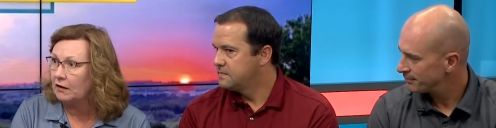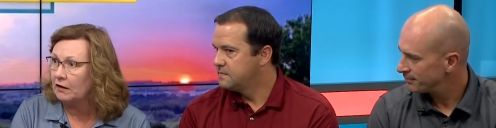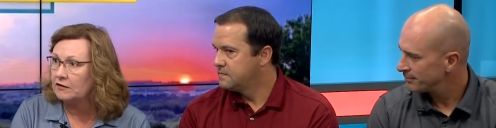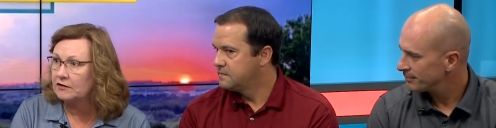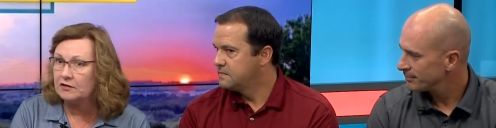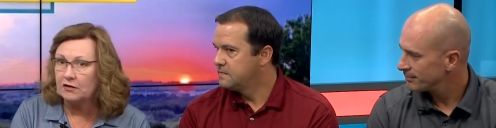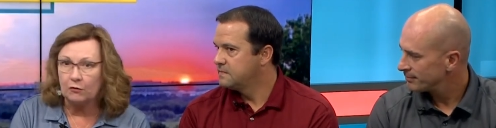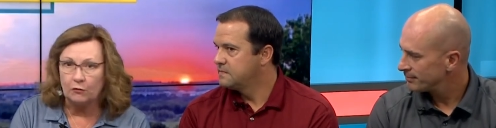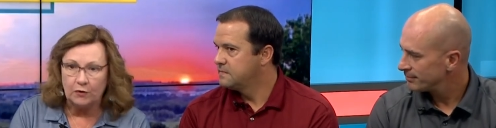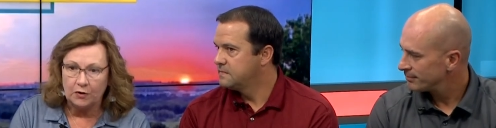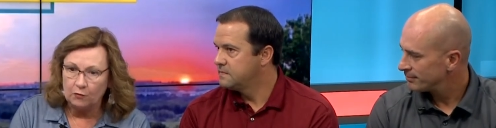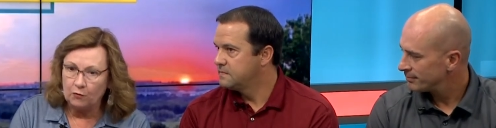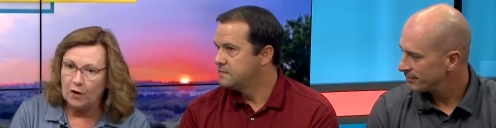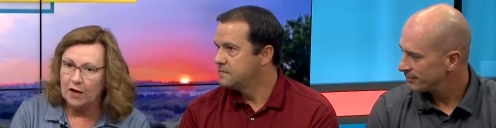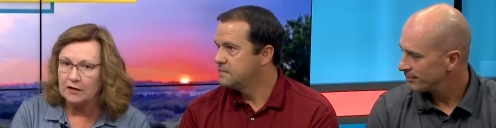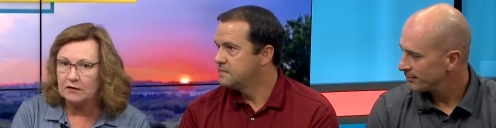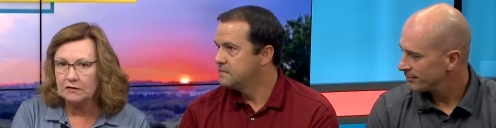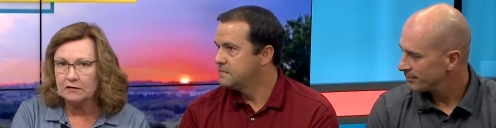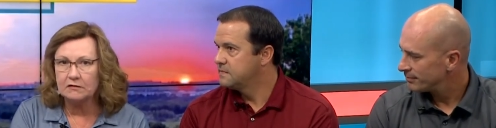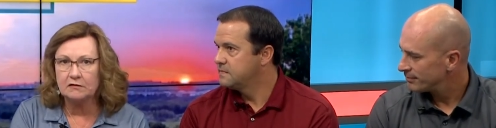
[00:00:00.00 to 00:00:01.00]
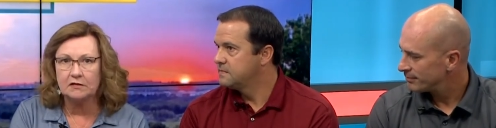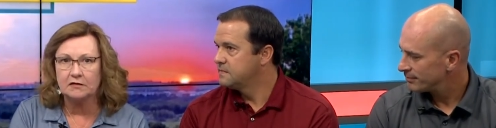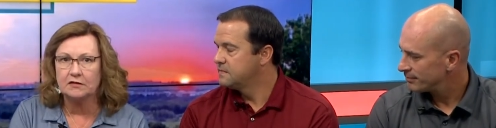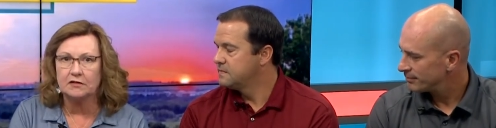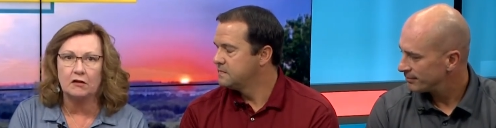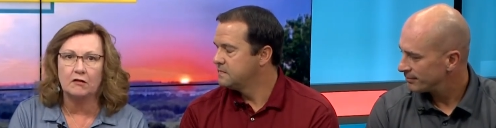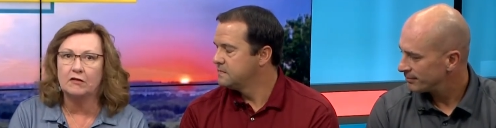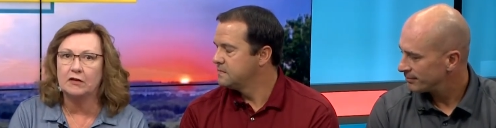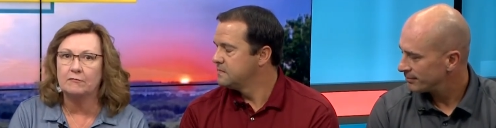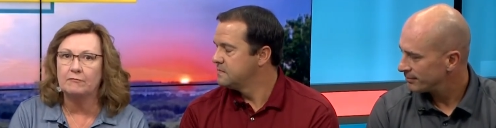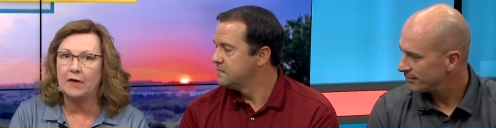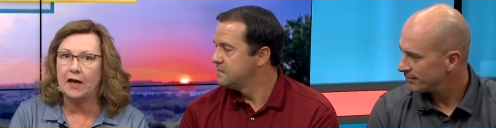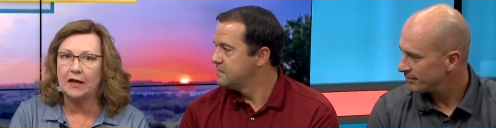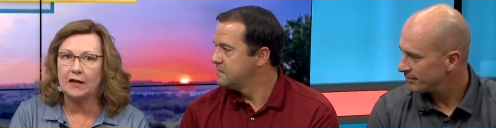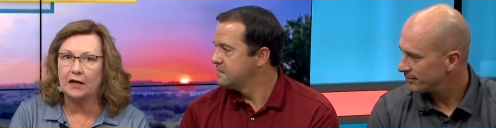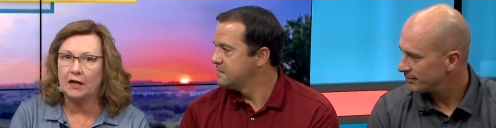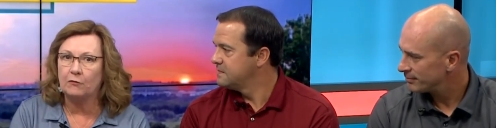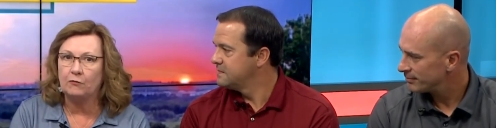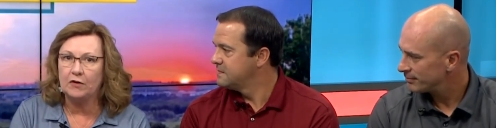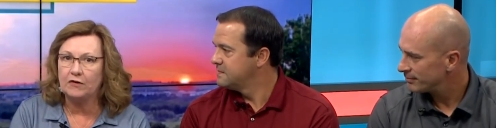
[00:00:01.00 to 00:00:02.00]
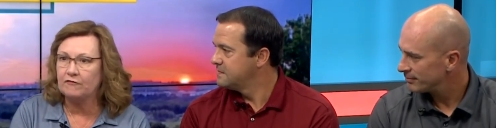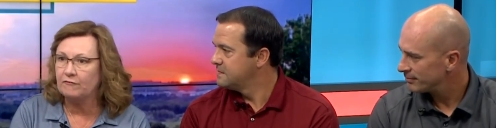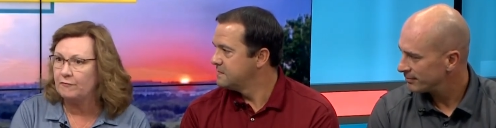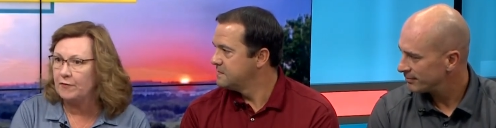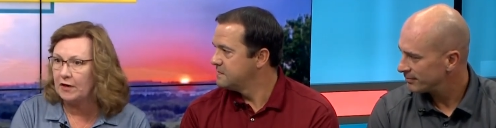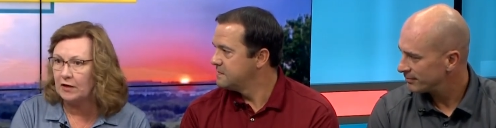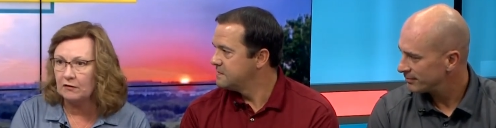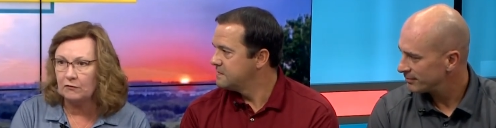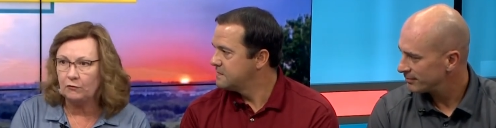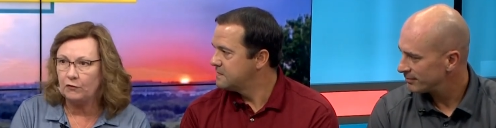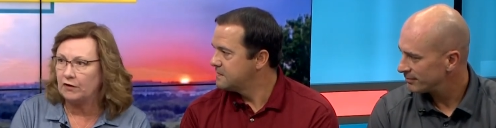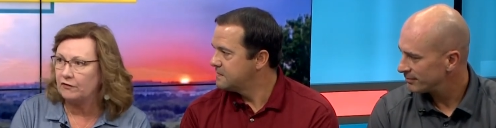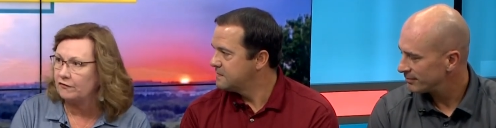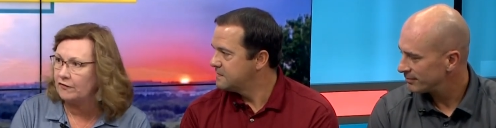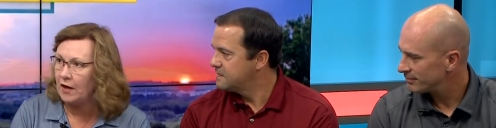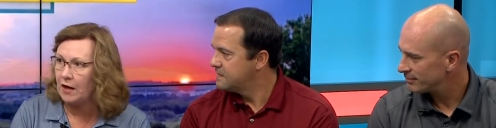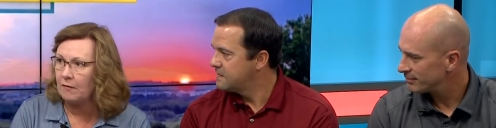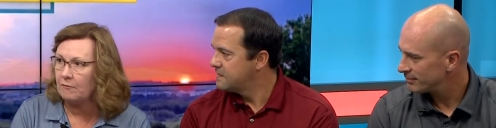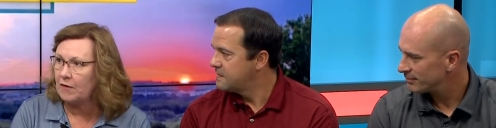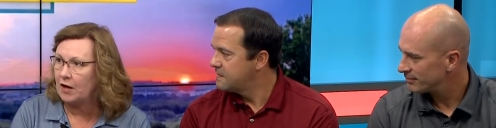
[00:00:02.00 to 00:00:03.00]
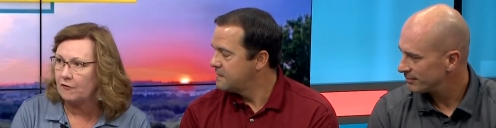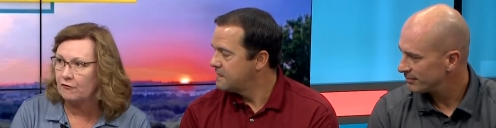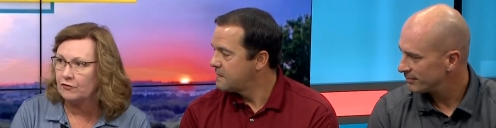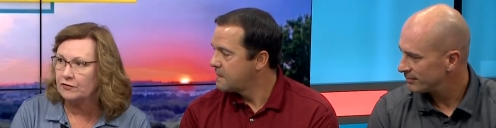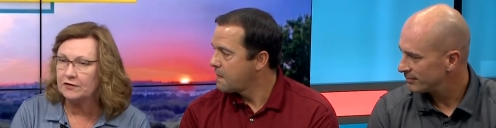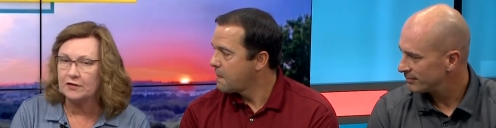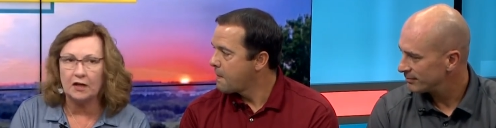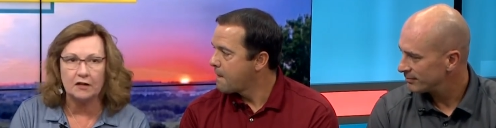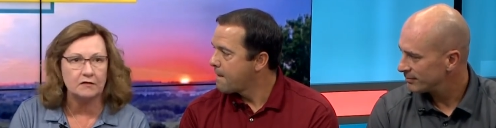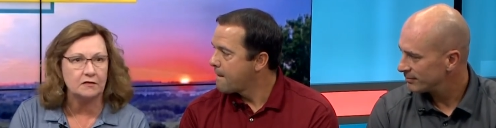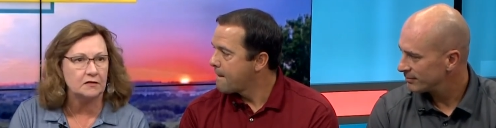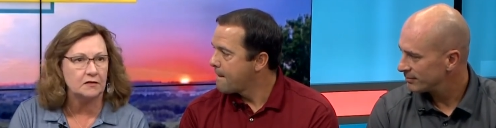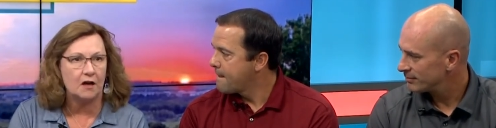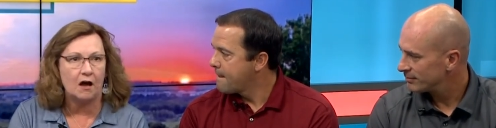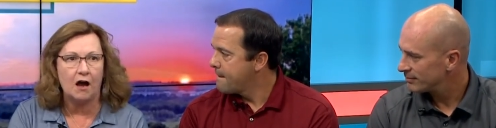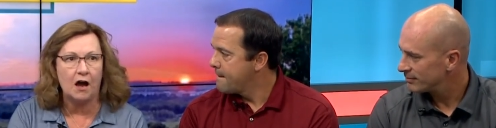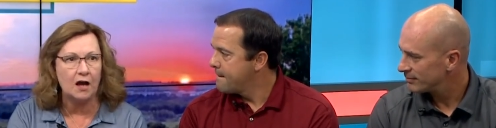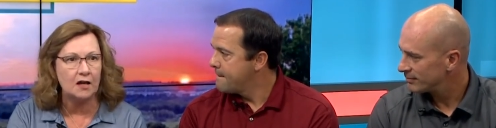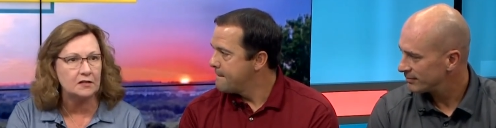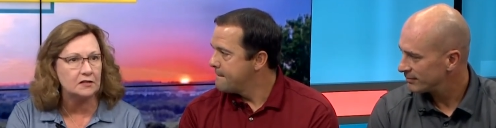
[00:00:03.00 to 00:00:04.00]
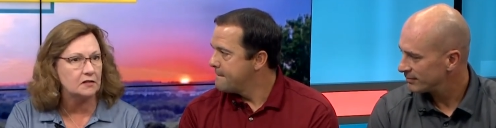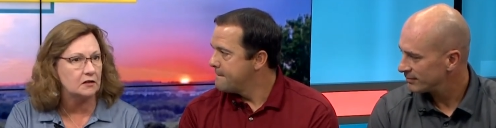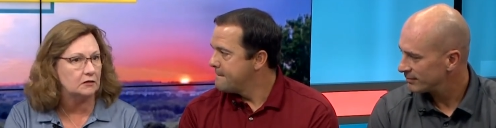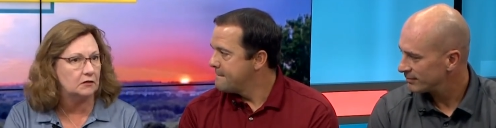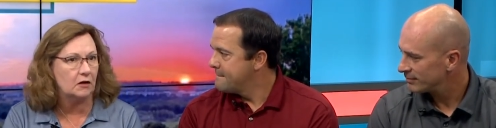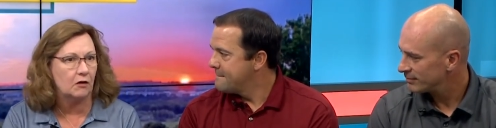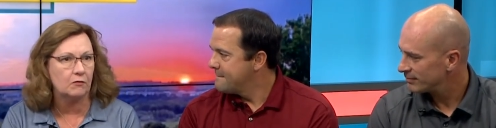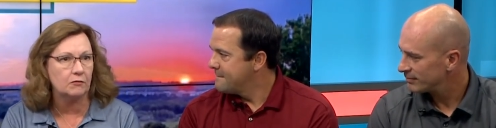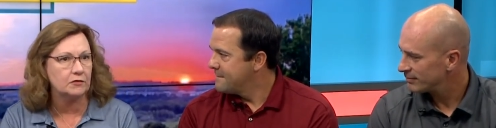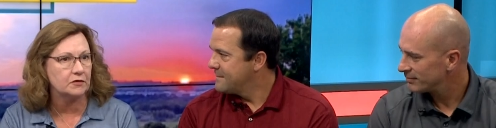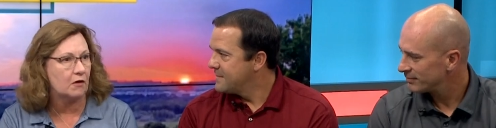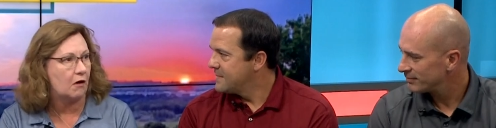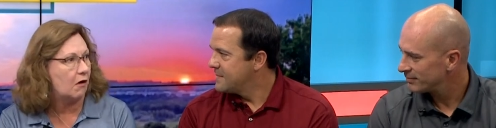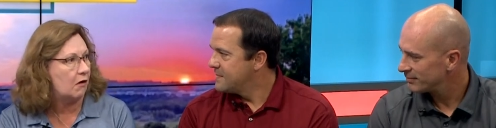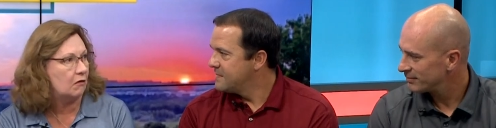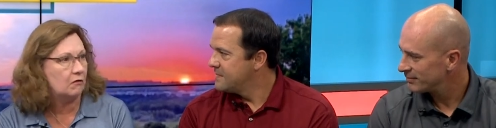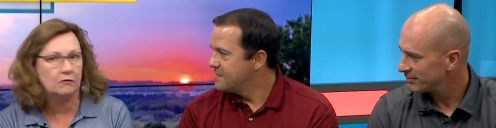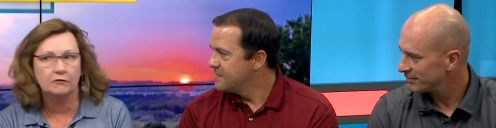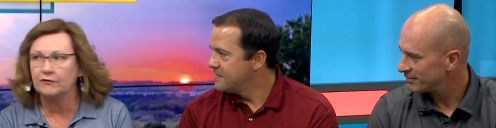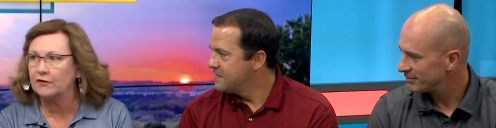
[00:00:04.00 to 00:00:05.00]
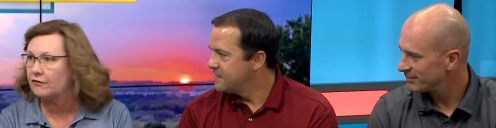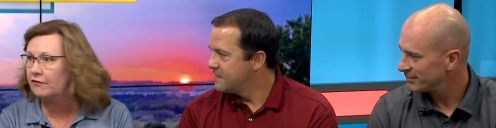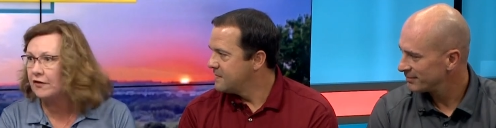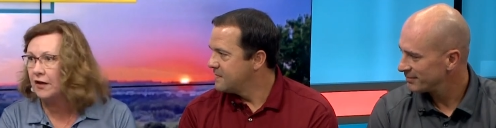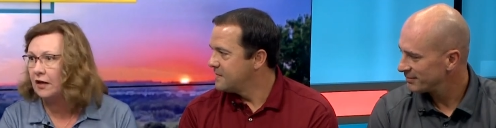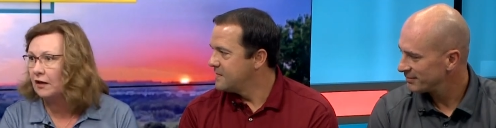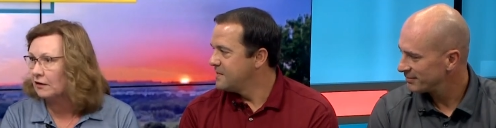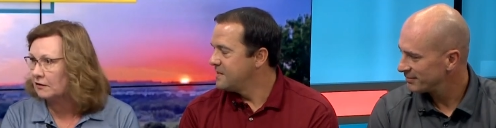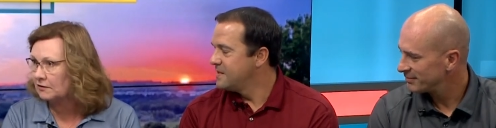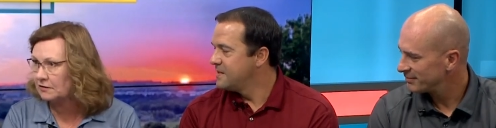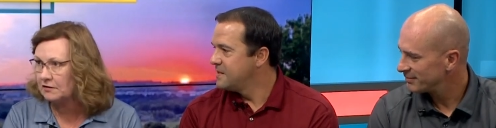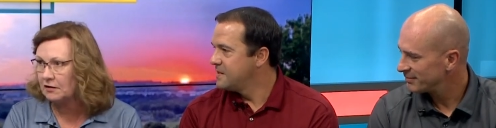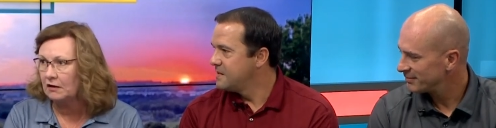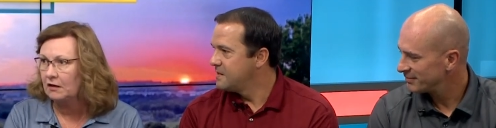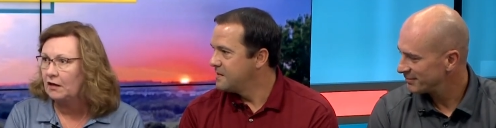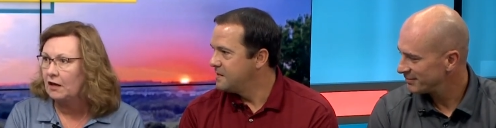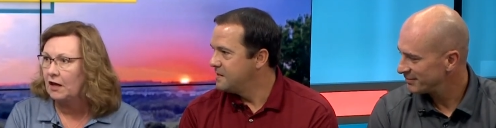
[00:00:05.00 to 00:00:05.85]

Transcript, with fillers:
Speaker 1: And so we went to Starion Bank and we've been with them ever since, the highs, the lows, all the things.